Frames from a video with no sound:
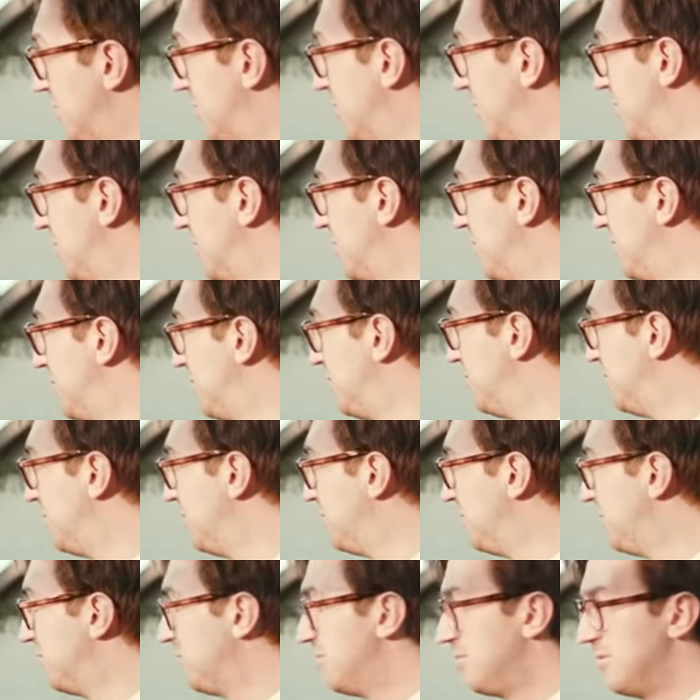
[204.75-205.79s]

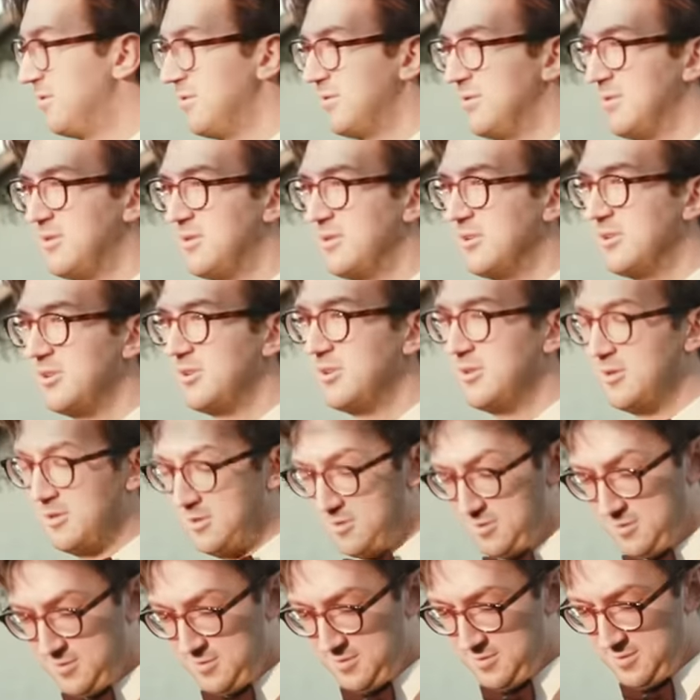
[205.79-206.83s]

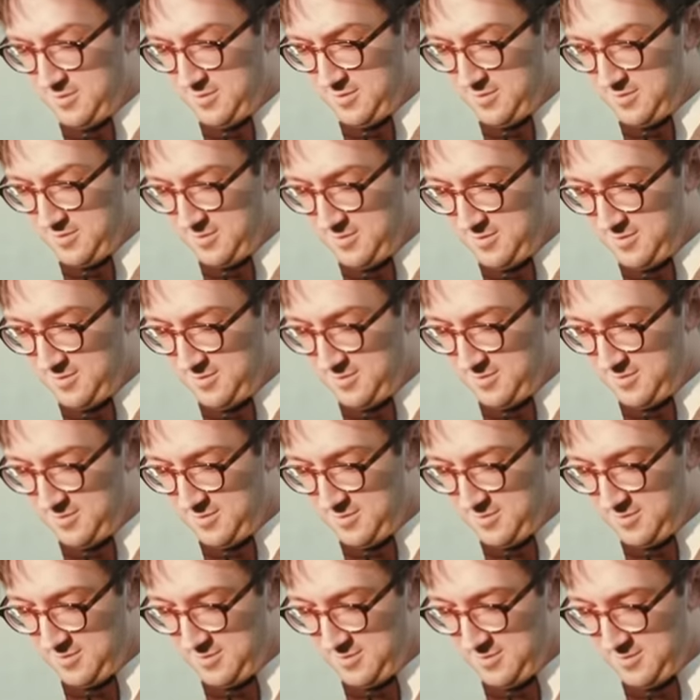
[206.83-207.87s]

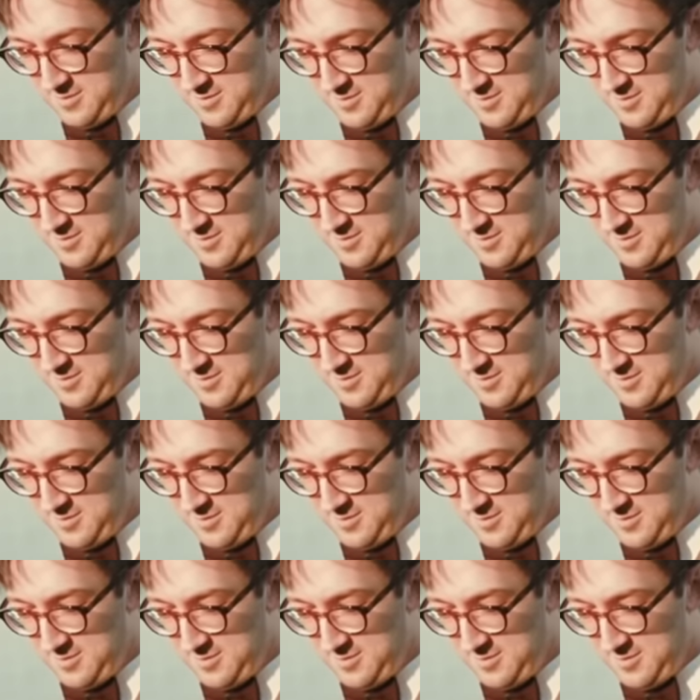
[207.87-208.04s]
[no speech]